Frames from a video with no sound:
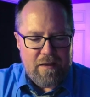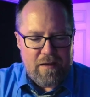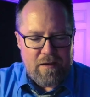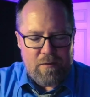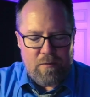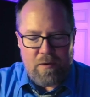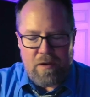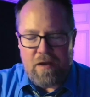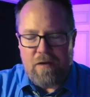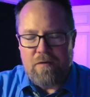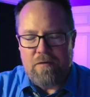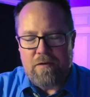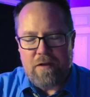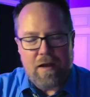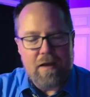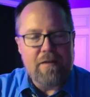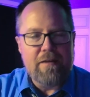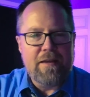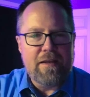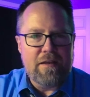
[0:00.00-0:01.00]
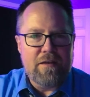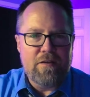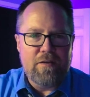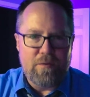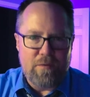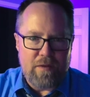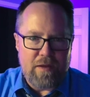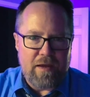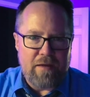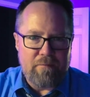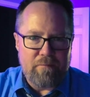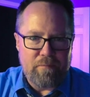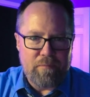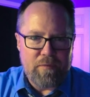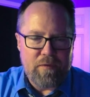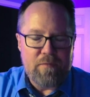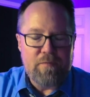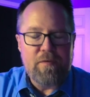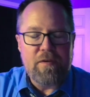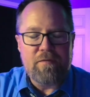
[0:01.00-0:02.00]
Well, God did do that.
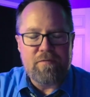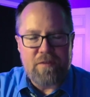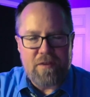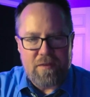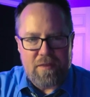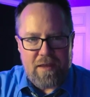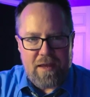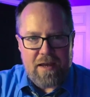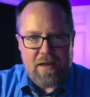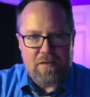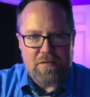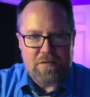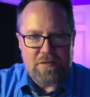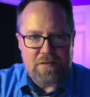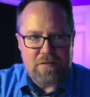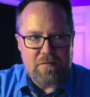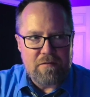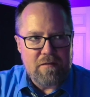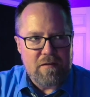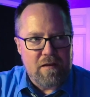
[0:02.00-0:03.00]
50,000.